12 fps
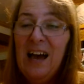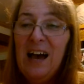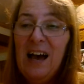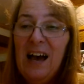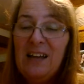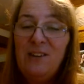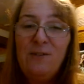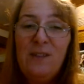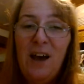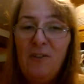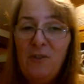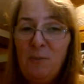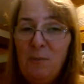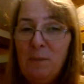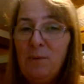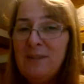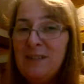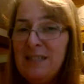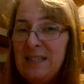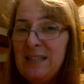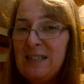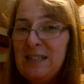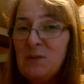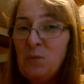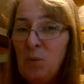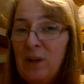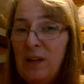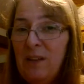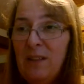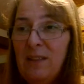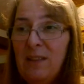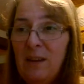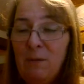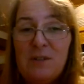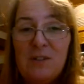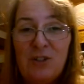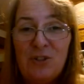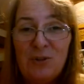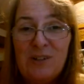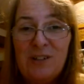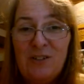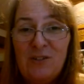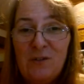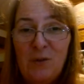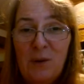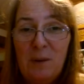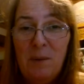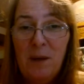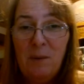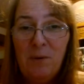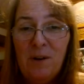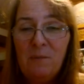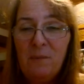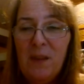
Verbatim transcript: I know that other people did this when there was a shortage of toilet paper